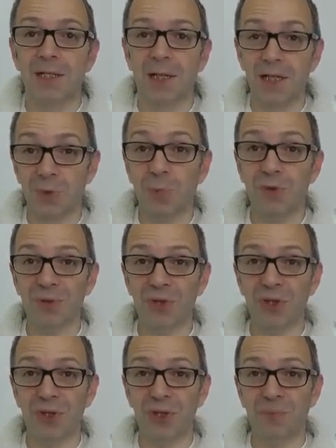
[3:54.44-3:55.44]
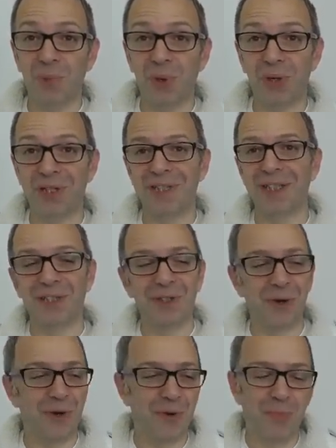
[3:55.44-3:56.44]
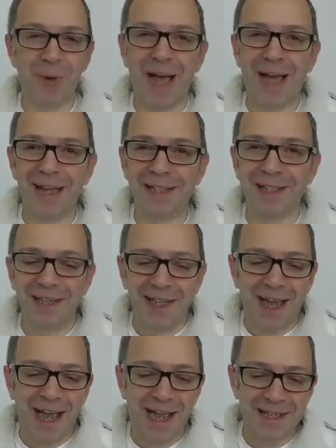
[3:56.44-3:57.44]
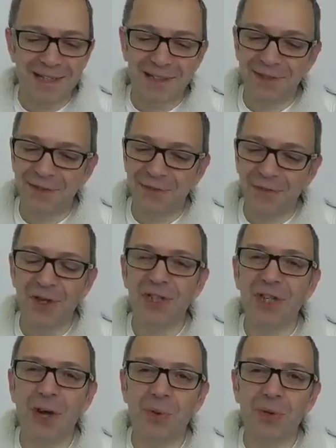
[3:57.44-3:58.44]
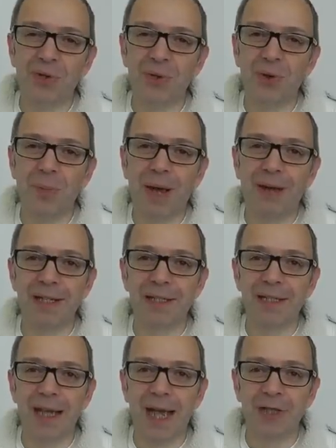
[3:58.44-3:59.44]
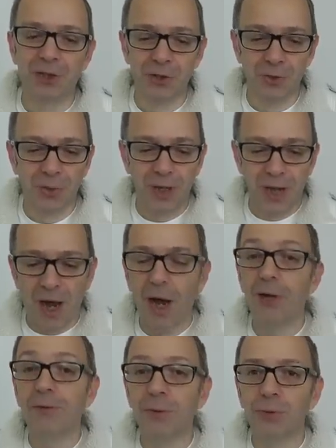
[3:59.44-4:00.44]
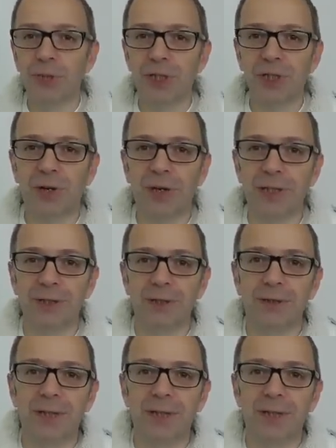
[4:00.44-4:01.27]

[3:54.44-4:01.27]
So let's move on to the good points. It's not all bad. And the first thing I want to talk about is the actual overall design.